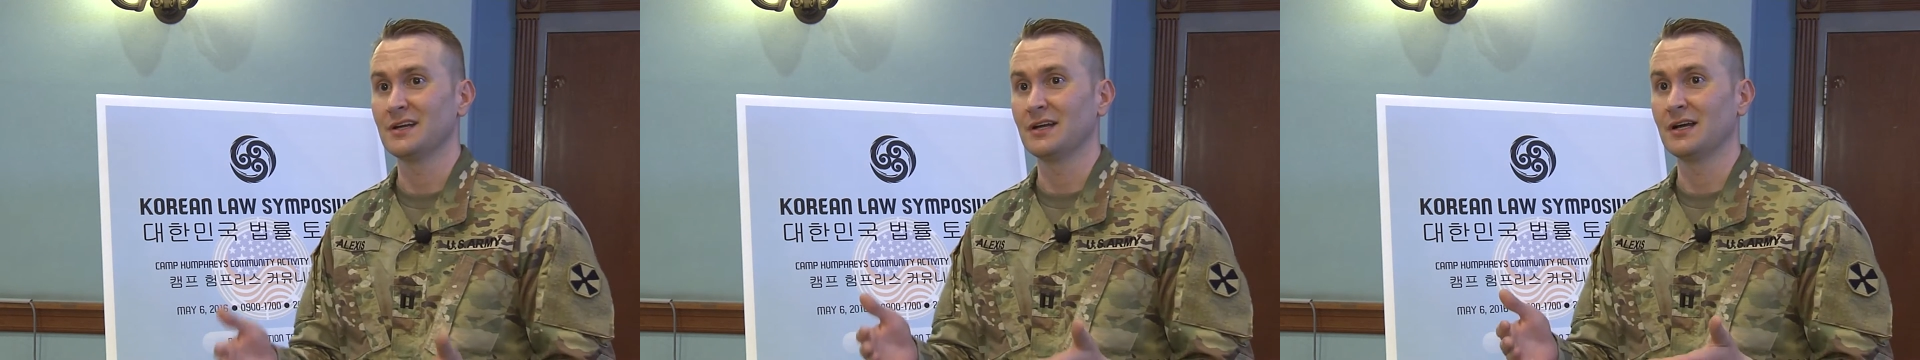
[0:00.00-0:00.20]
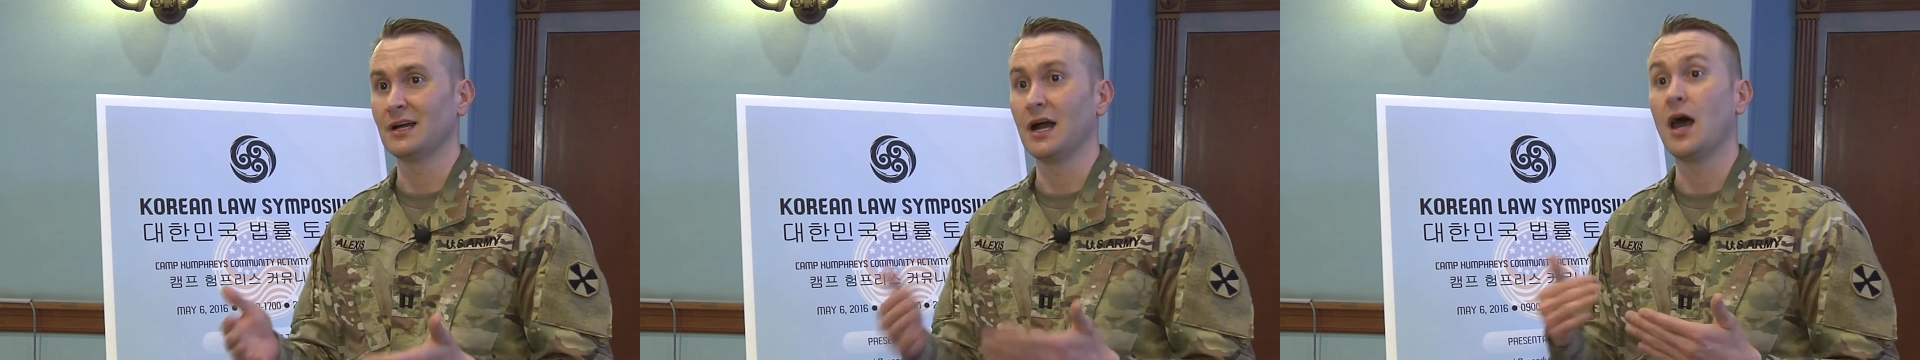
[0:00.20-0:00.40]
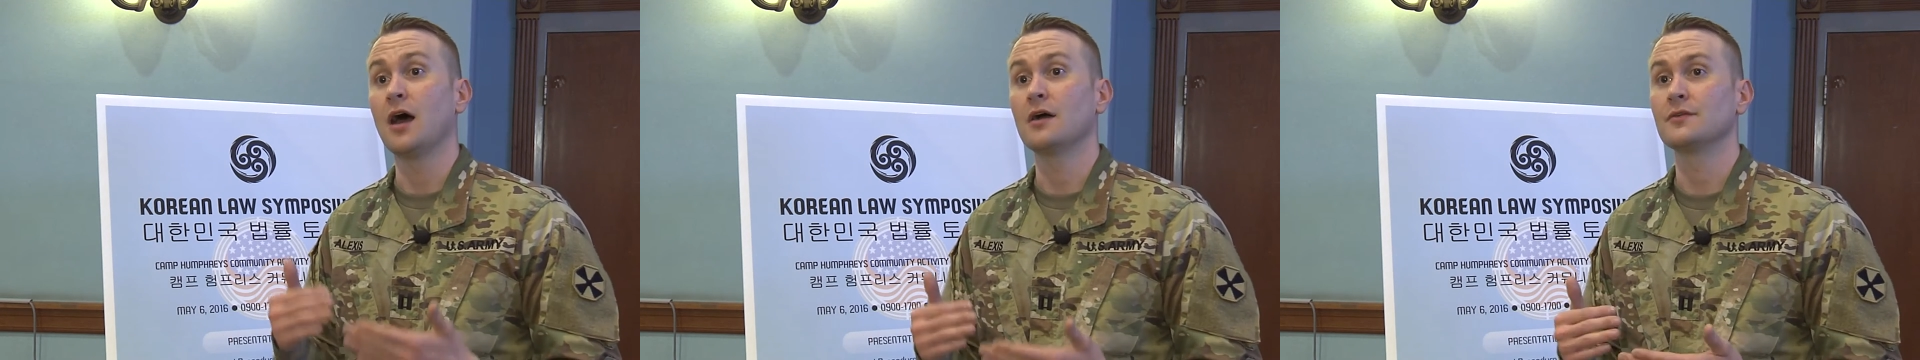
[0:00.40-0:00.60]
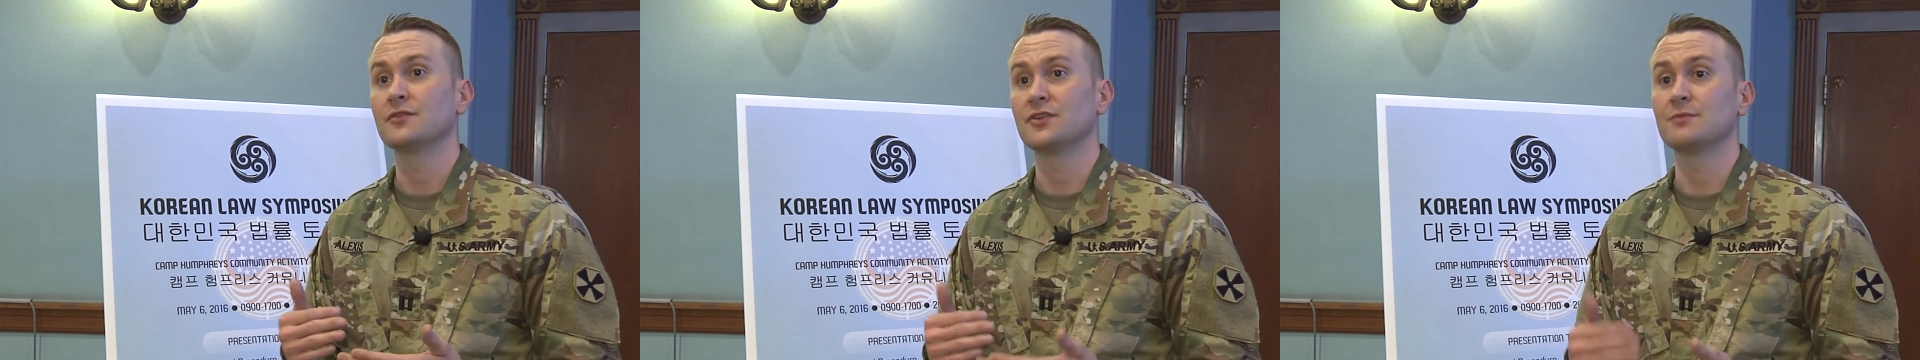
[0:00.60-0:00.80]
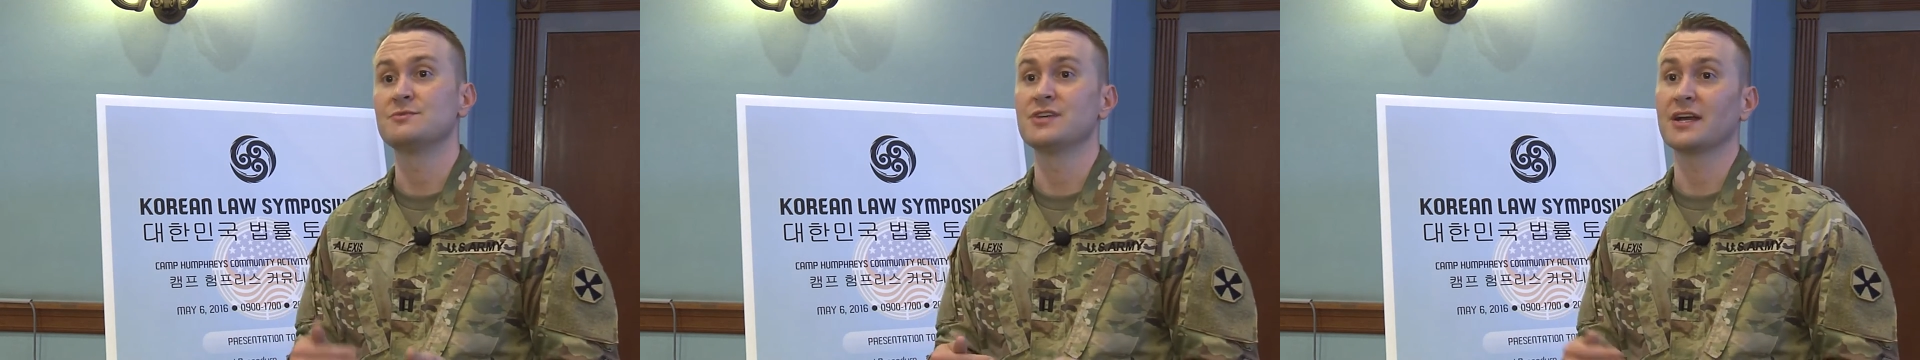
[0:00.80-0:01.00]
uh,
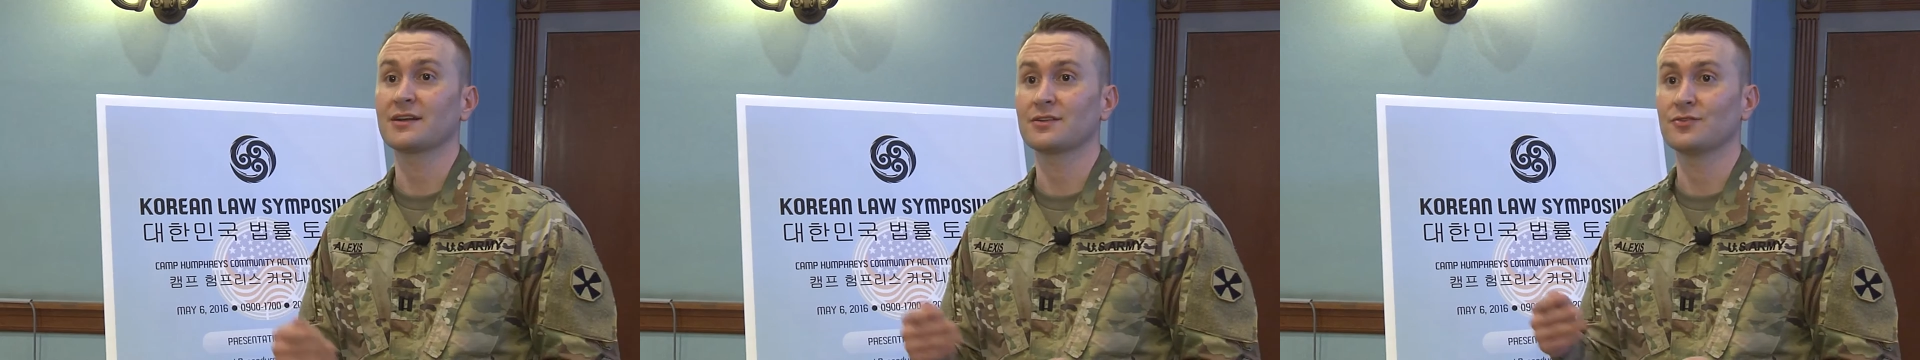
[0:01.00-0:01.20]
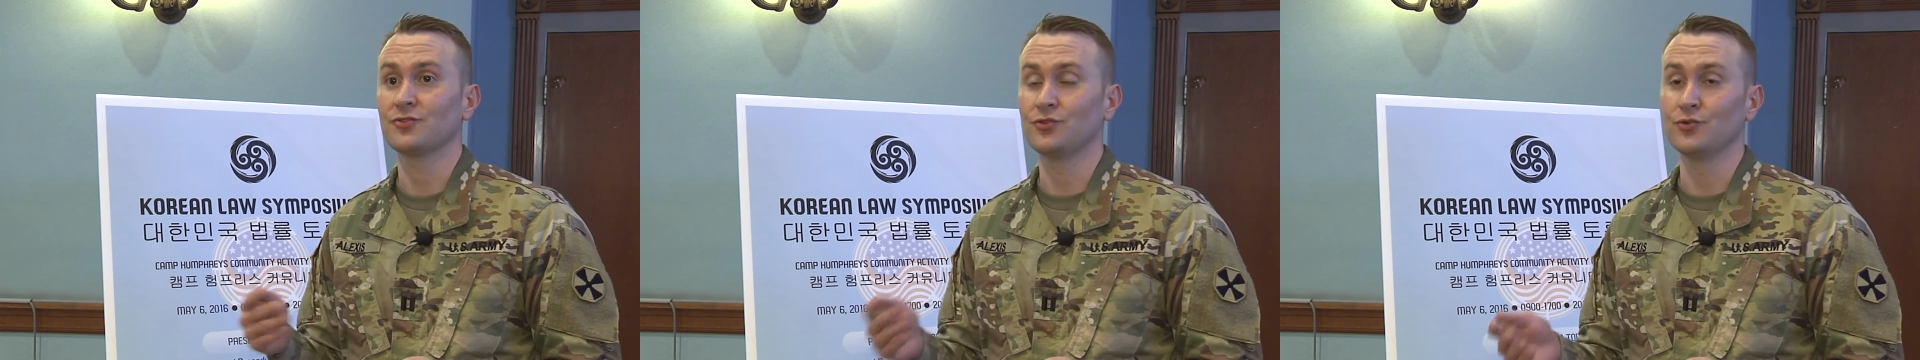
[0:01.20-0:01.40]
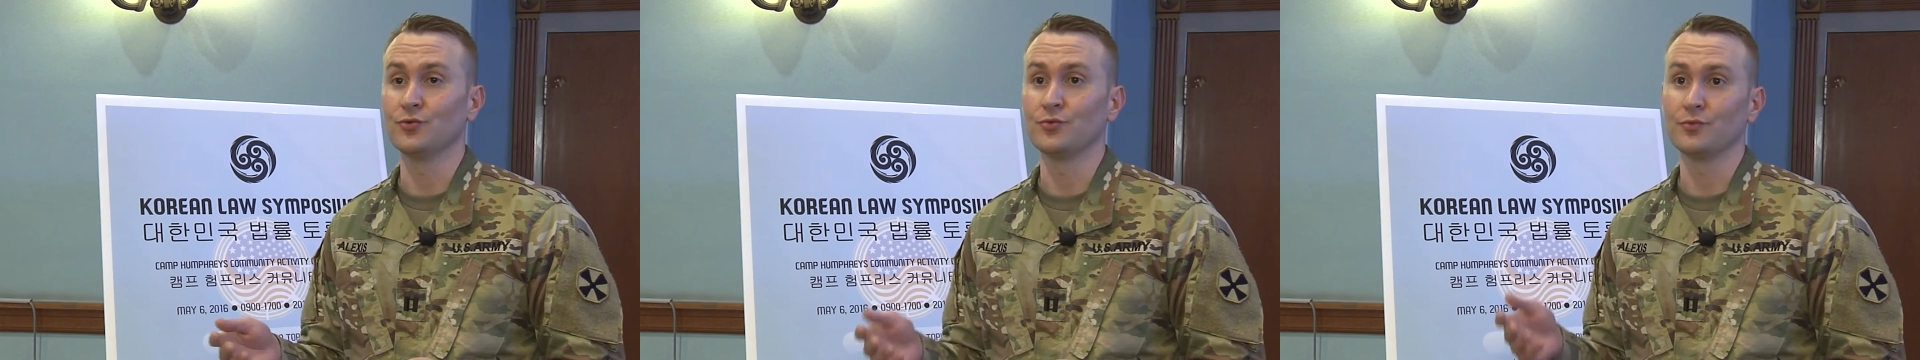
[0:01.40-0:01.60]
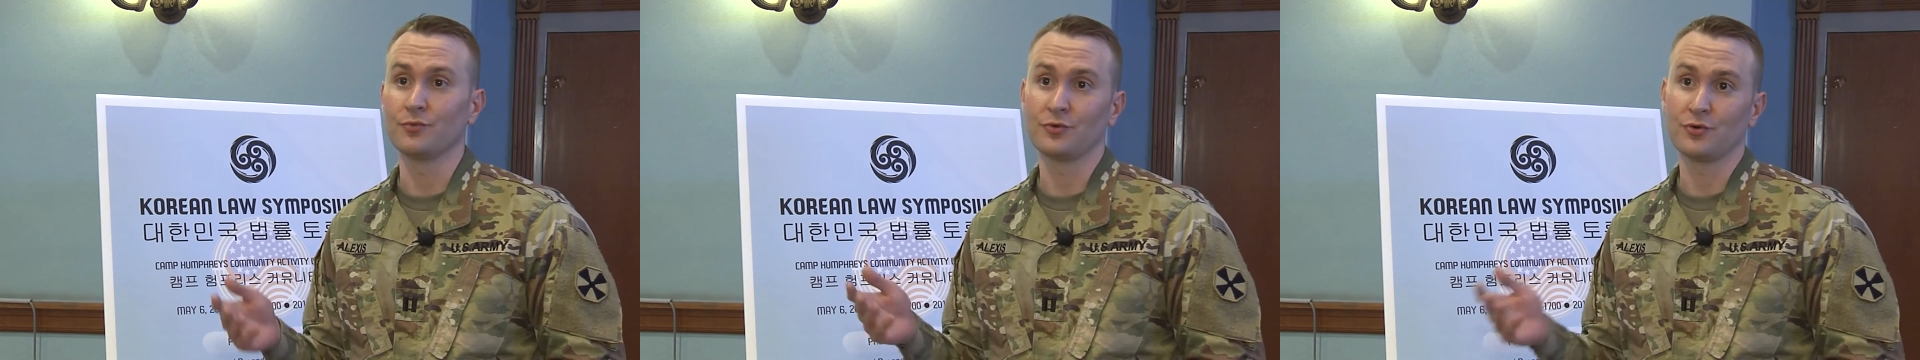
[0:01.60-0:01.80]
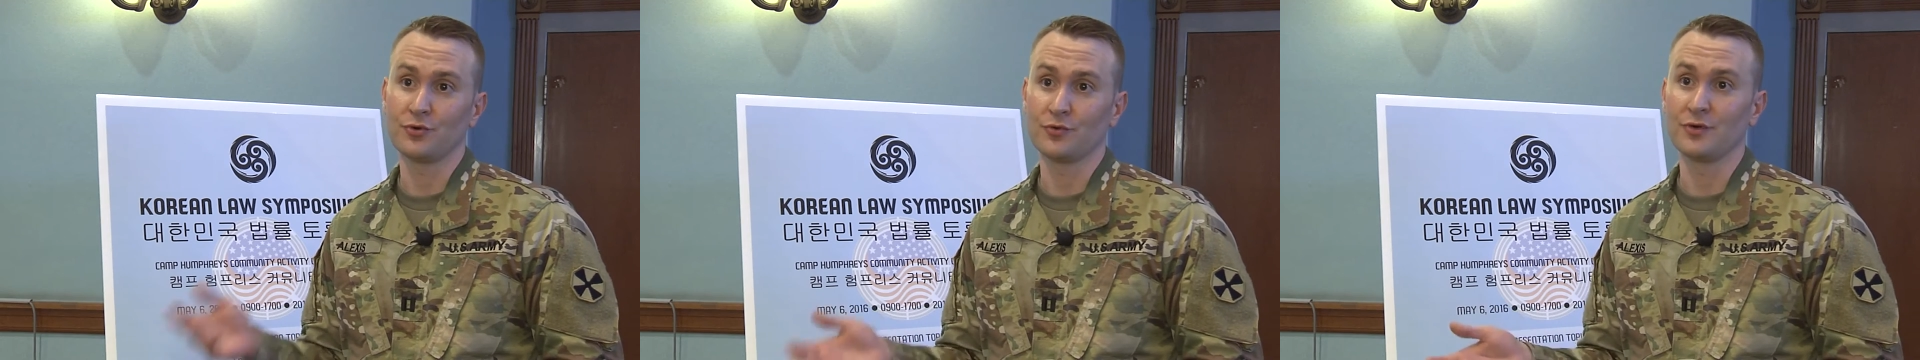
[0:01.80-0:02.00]
subject to
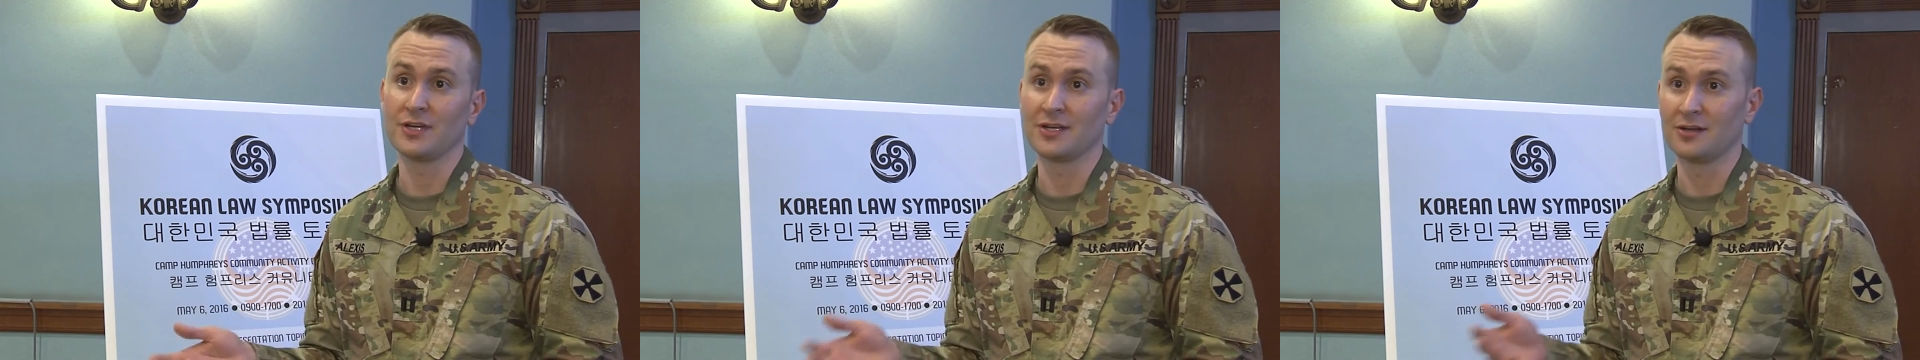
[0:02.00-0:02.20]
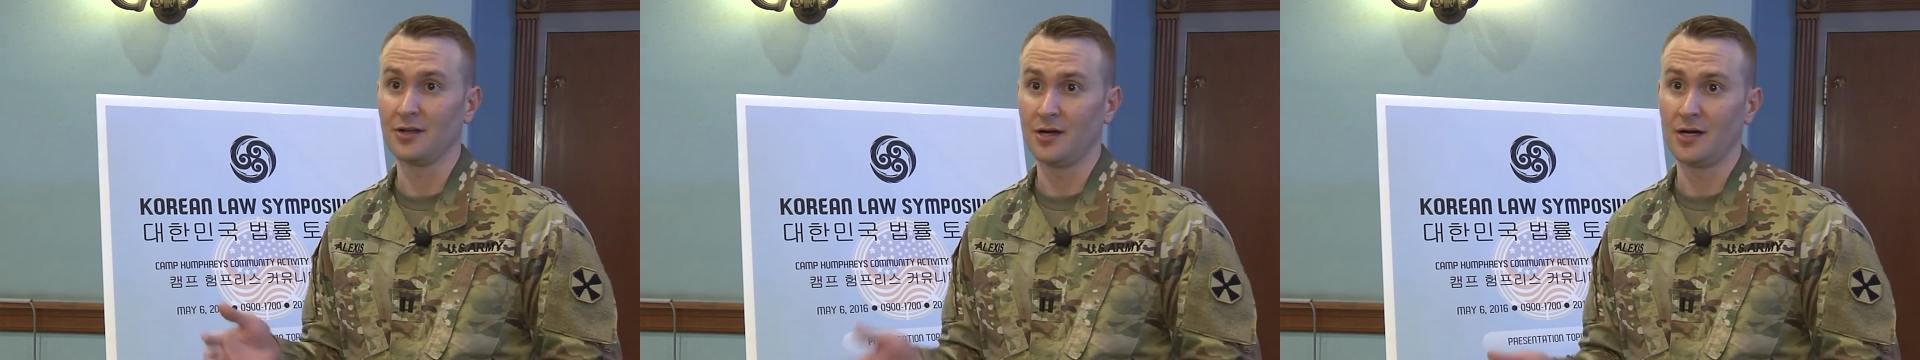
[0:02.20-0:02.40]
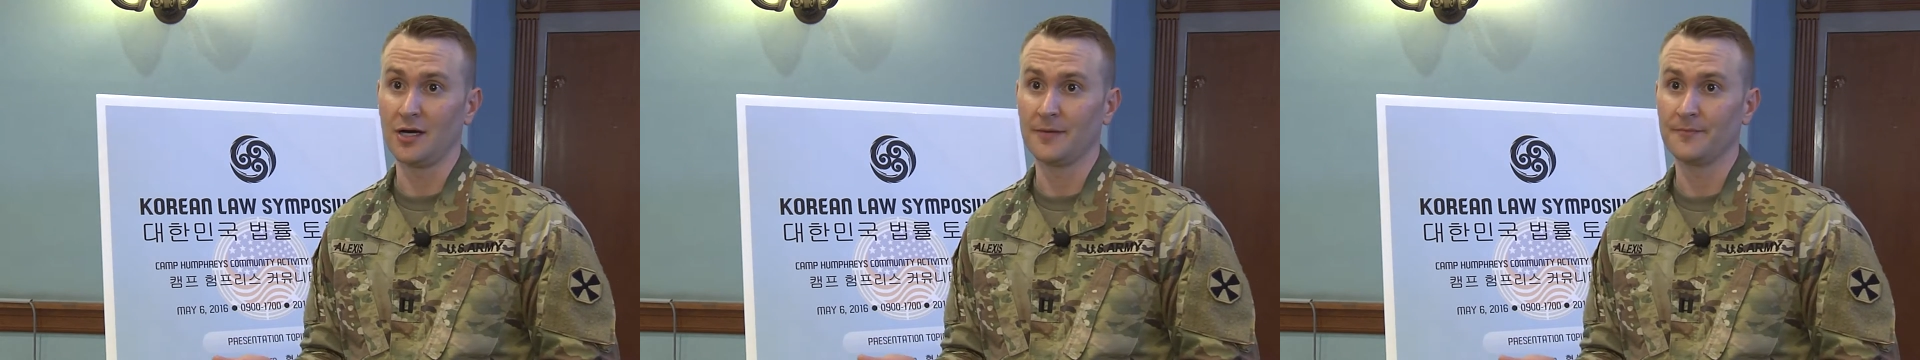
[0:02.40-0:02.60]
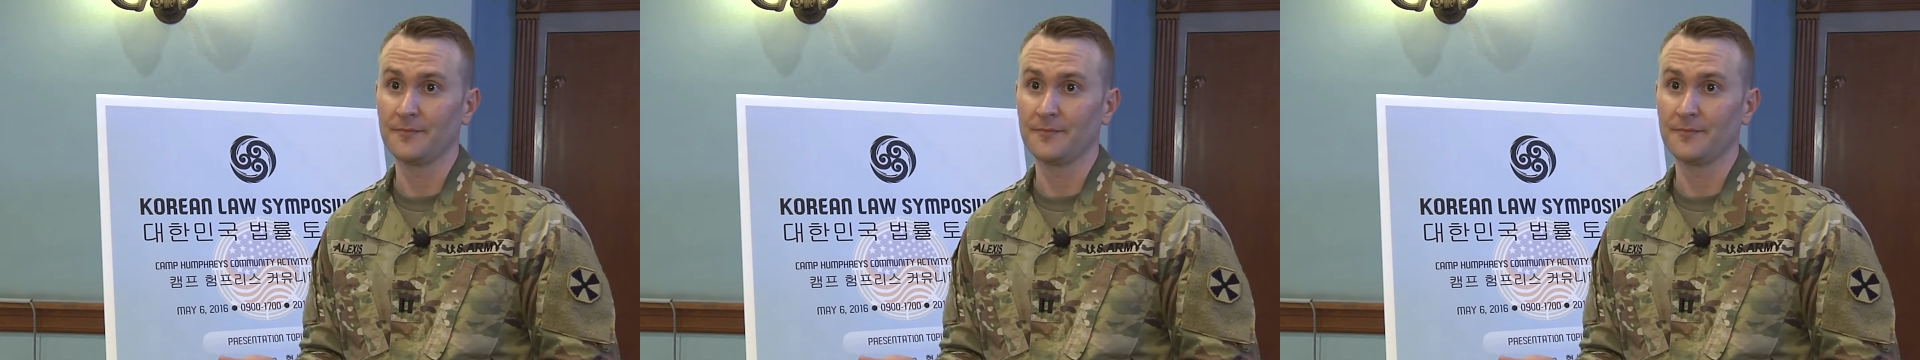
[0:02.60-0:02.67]
Korean law.